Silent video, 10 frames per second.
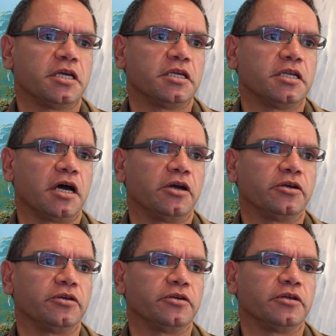You know,
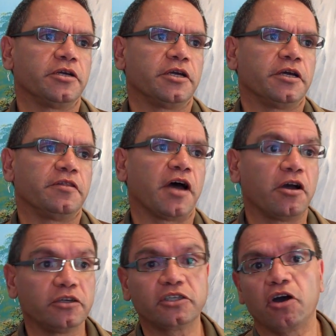
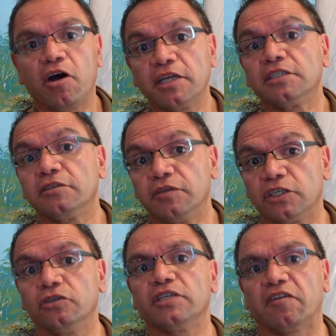those kinds of
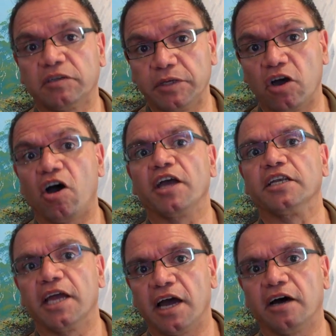issues have to be ironed
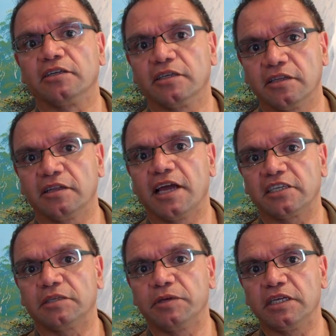out. There has
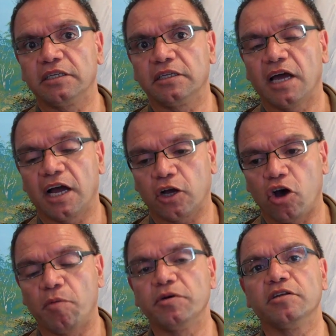to be a
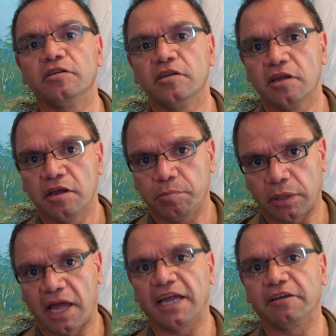common
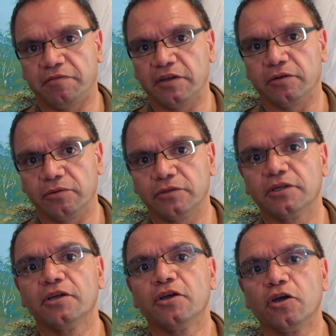playing field
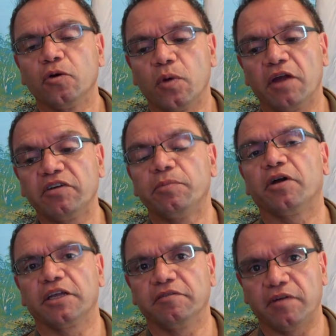where
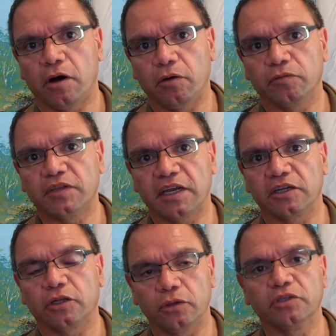everybody involved, that
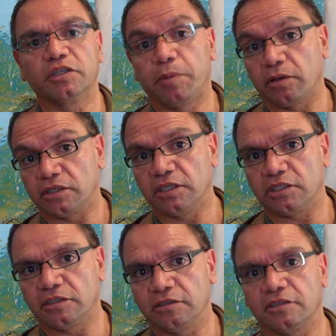includes the
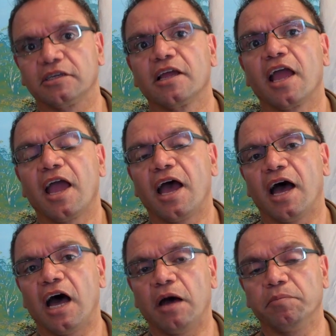politicians,
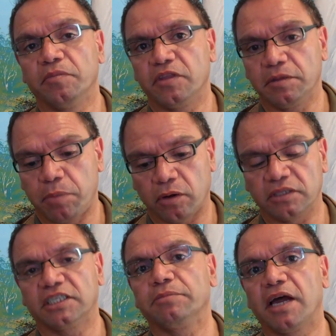the
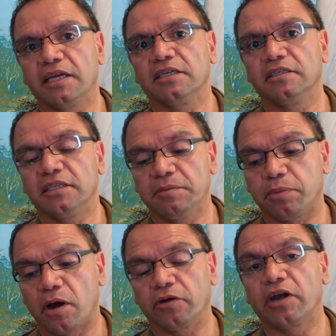policy makers, the
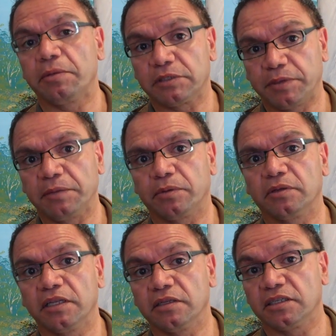programs people
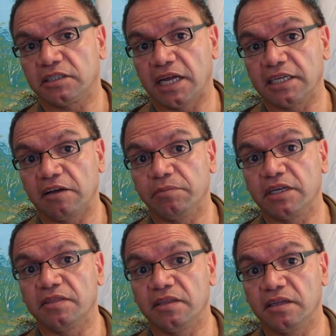in the state government
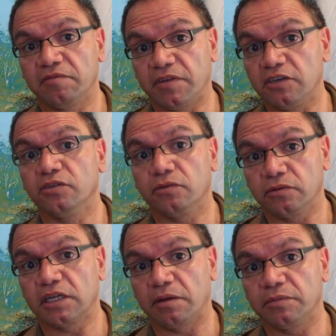and the federal
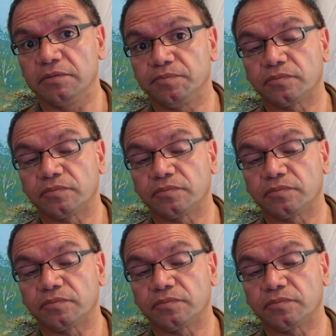government,